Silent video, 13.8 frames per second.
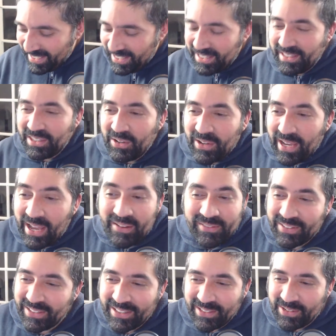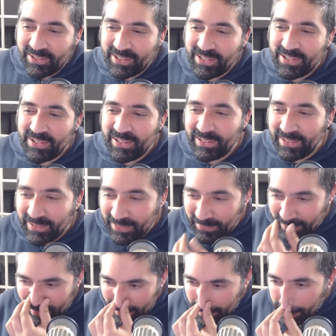No, I haven't. Dr. Doodle do,
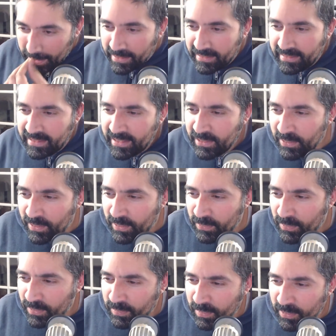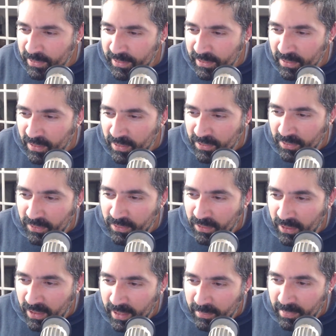but Z, you can watch Bodyguard on
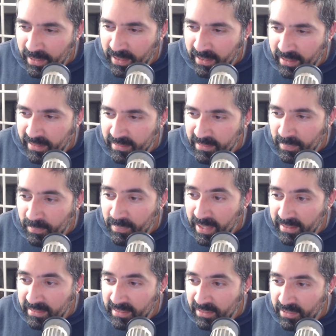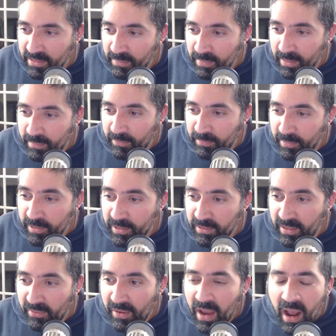iPlayer. It's the best series the Bieber produced
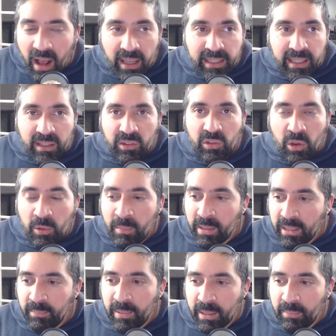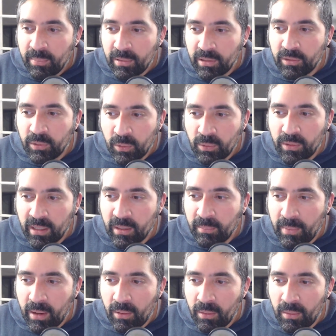ever. Yeah, so many people are talking
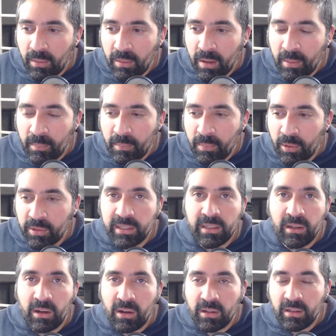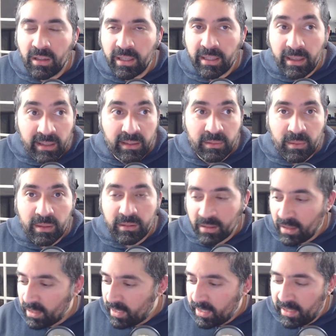about Bodyguard. Like
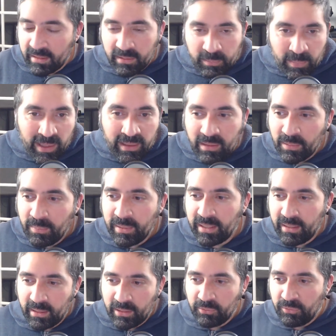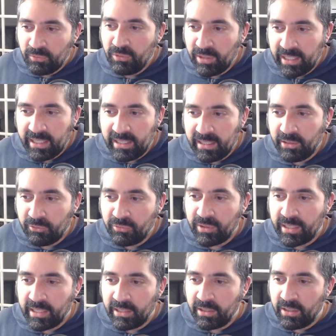it's meant to be really,
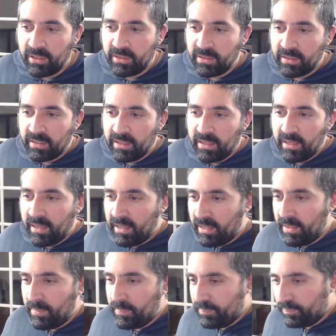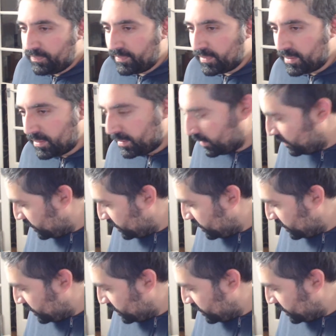really good. You know,